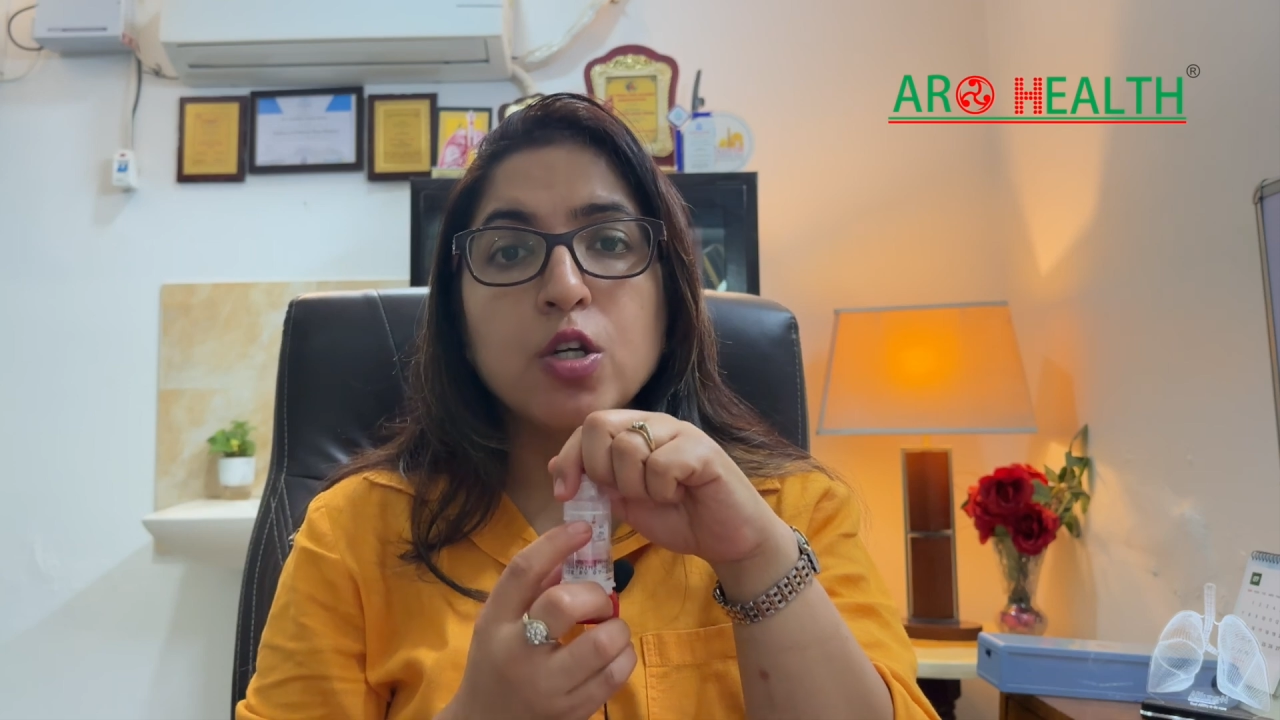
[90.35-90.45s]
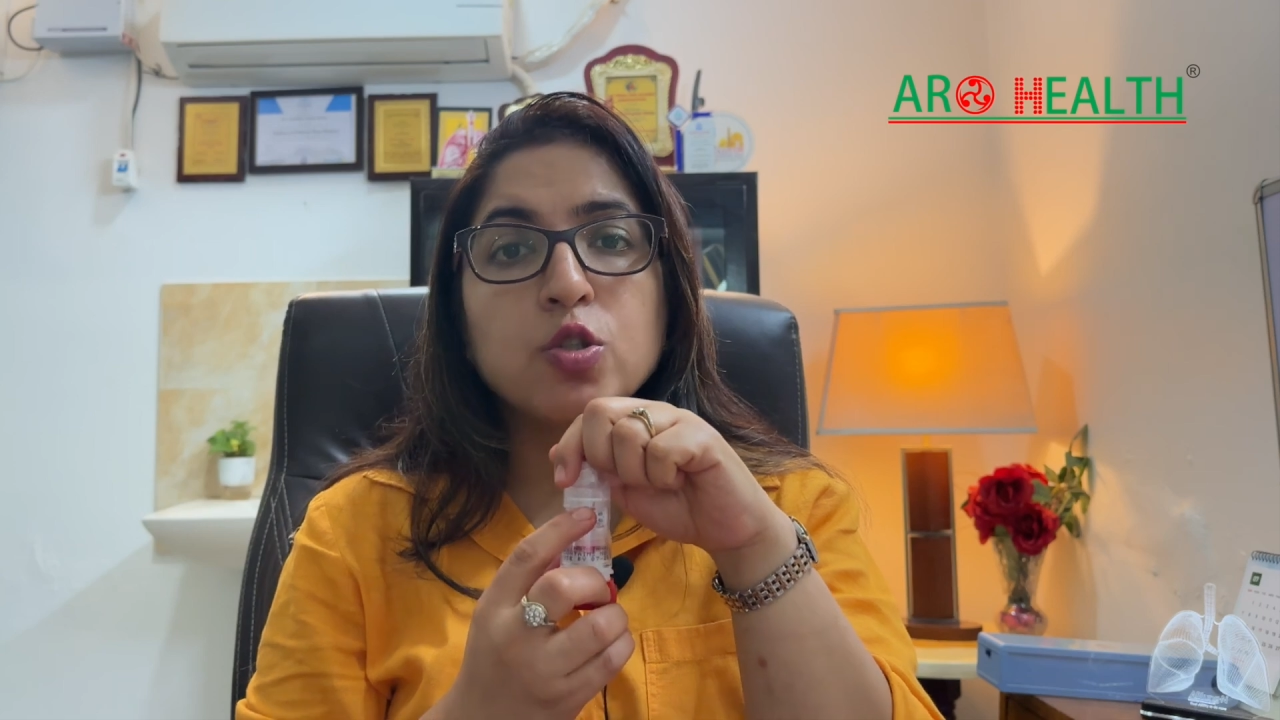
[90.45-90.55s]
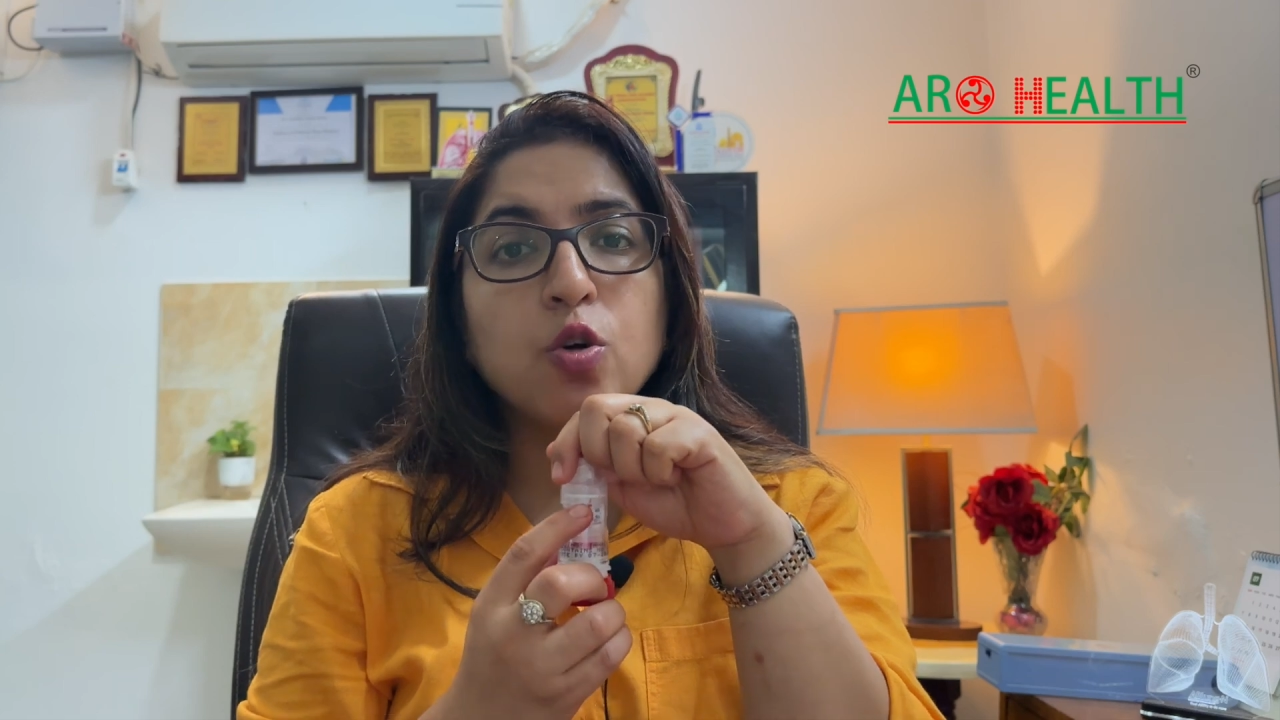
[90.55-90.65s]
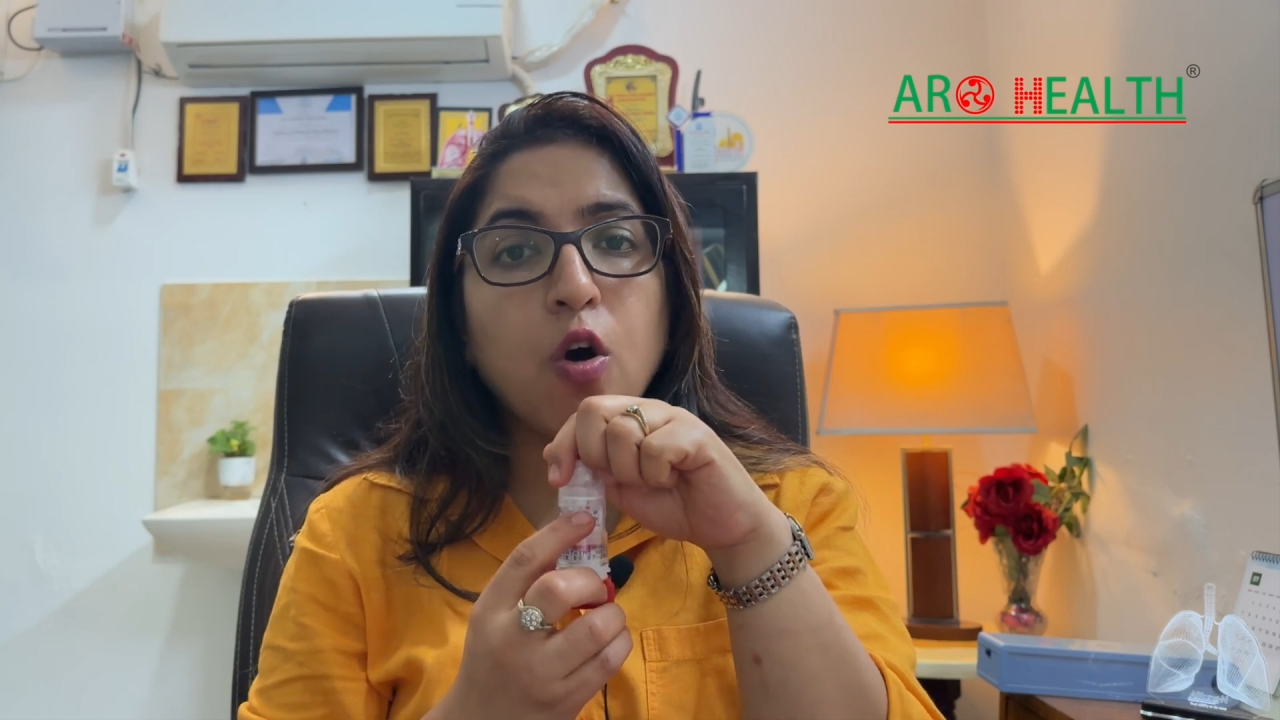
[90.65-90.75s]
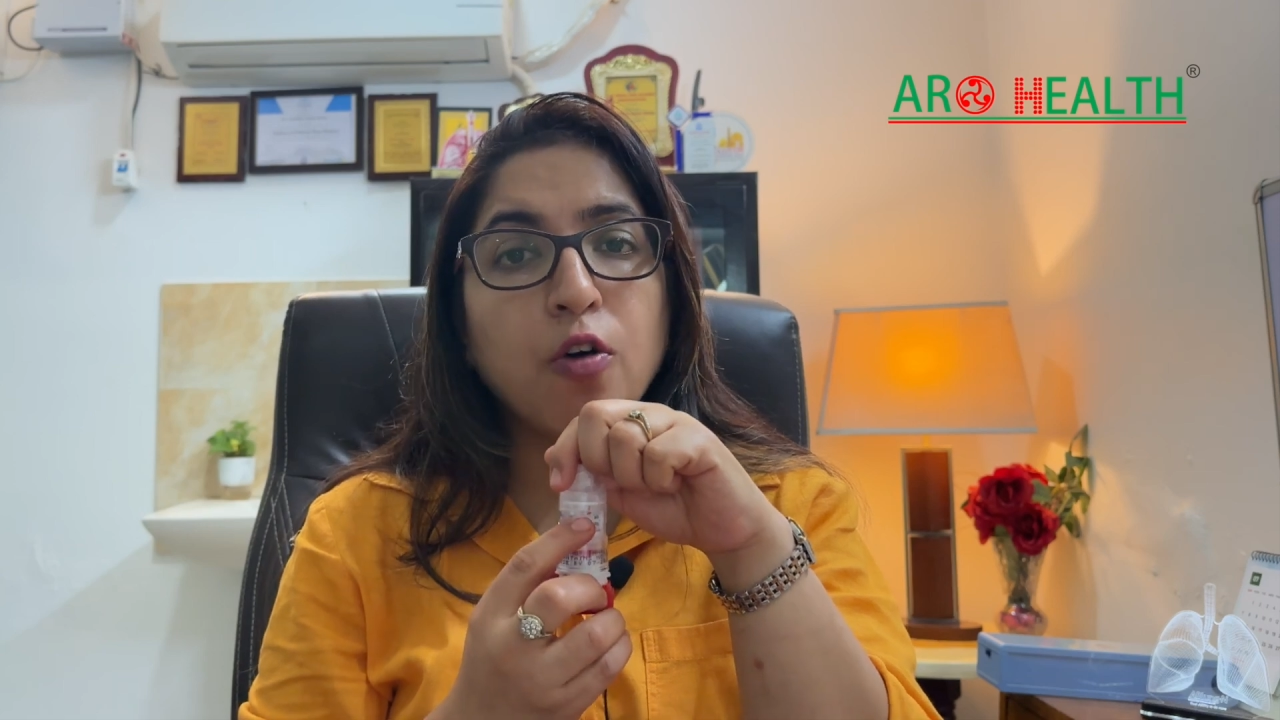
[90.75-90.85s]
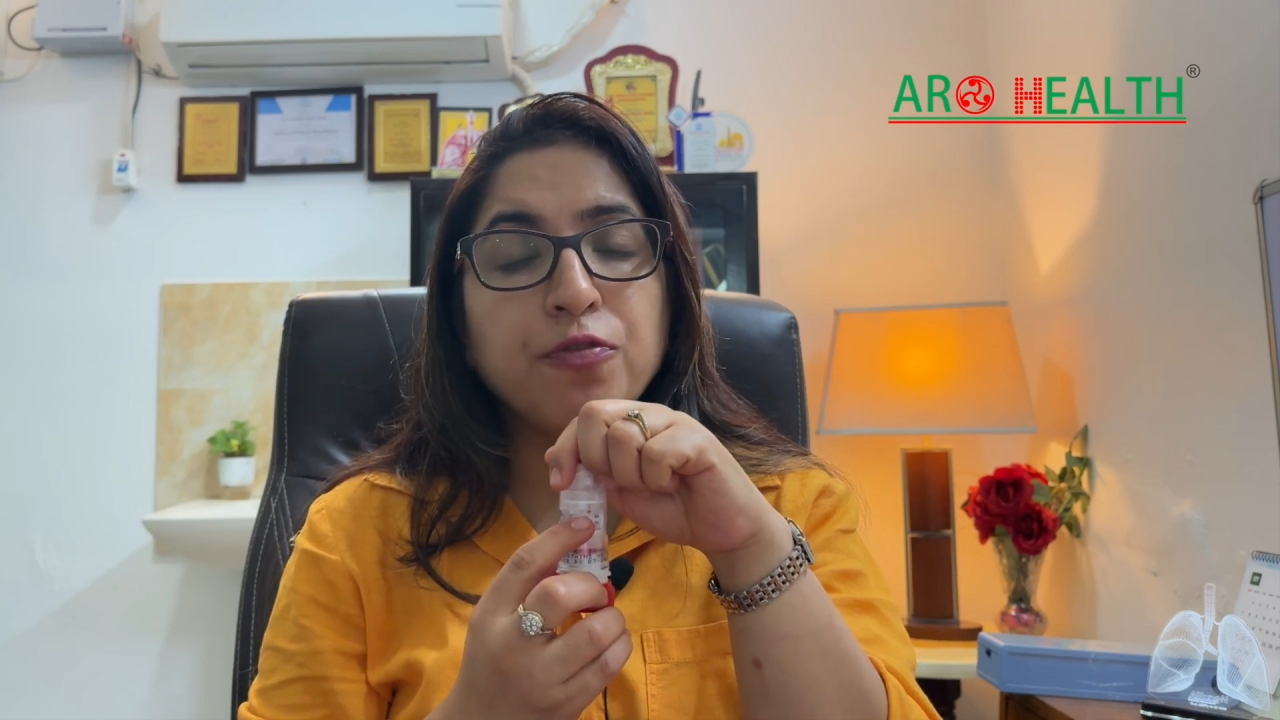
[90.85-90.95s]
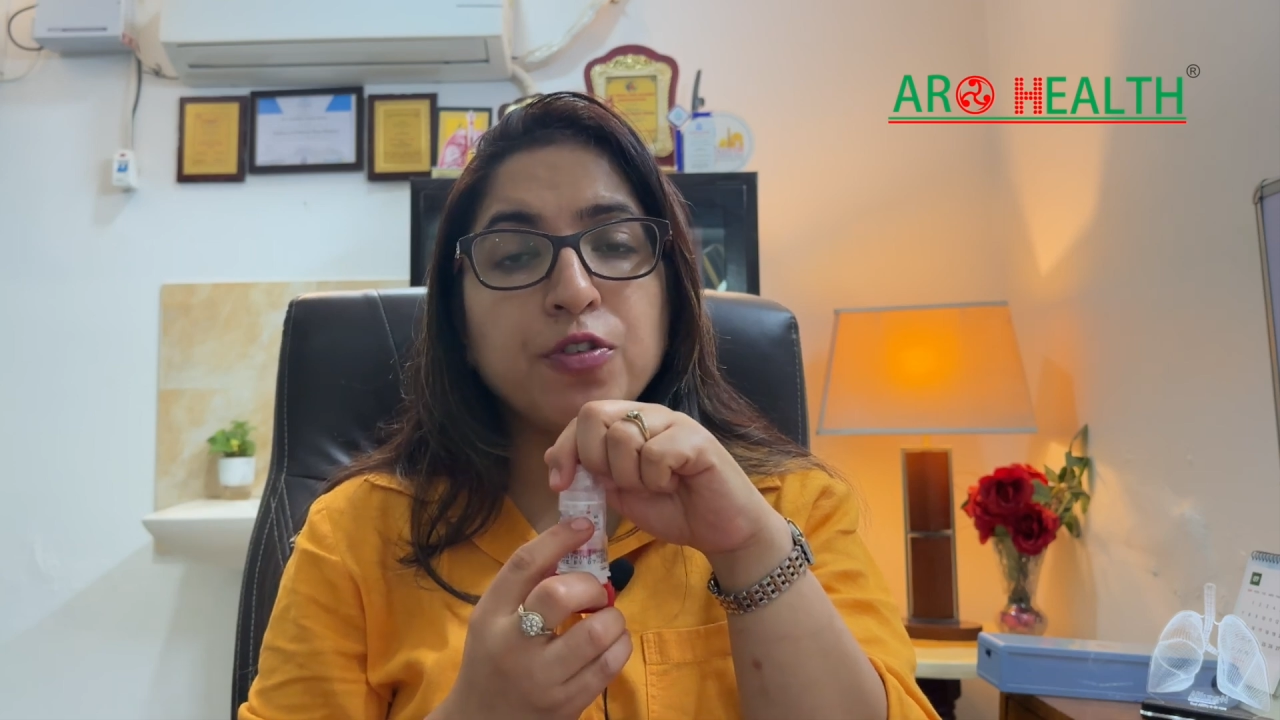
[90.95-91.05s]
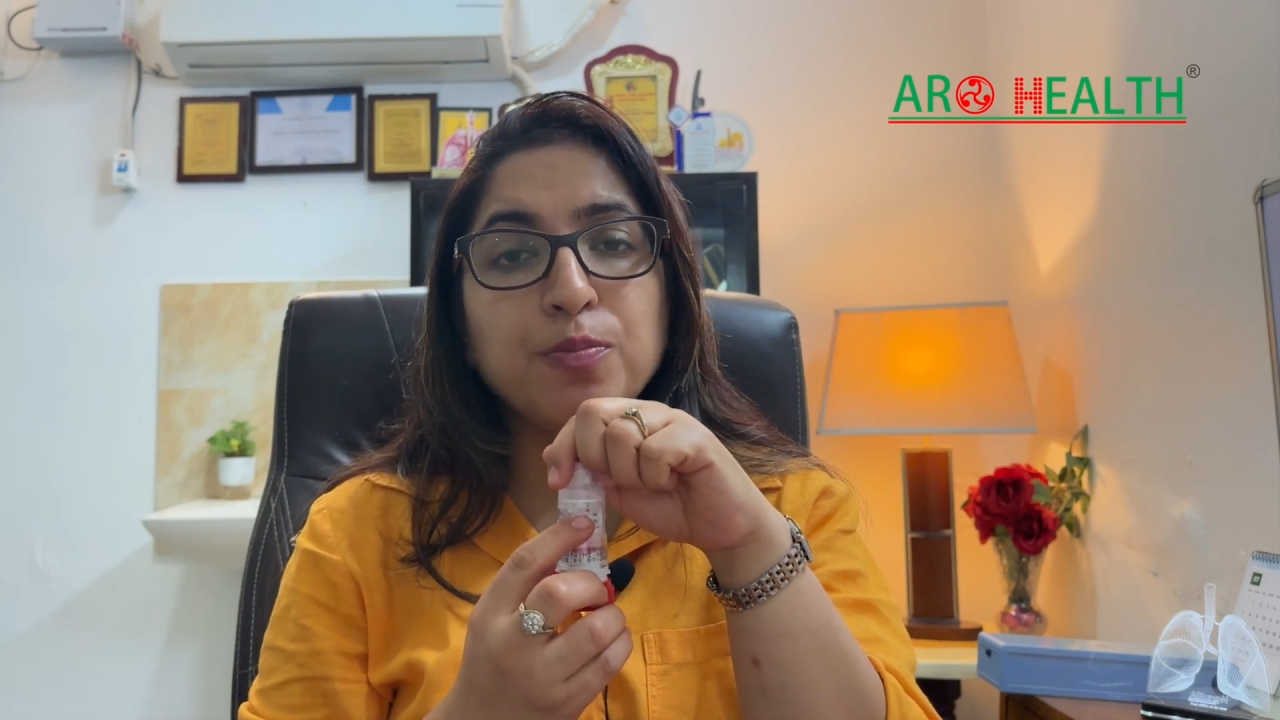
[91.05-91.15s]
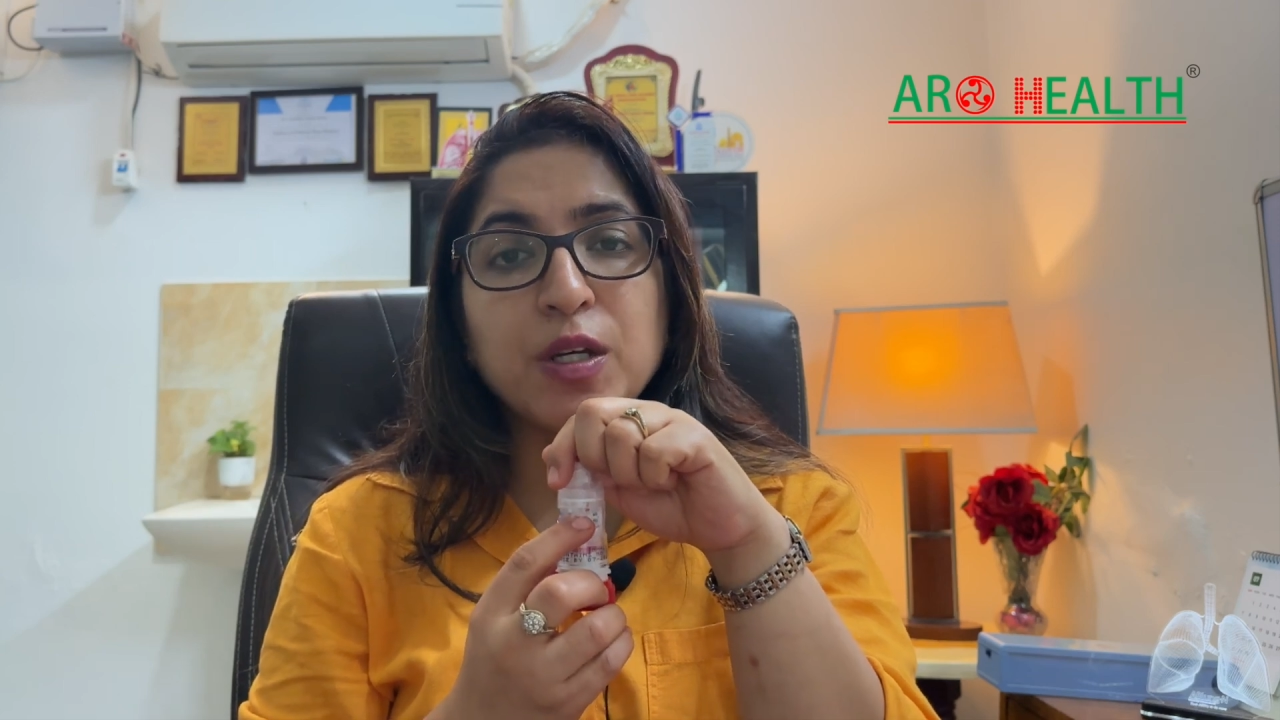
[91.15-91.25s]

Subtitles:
So often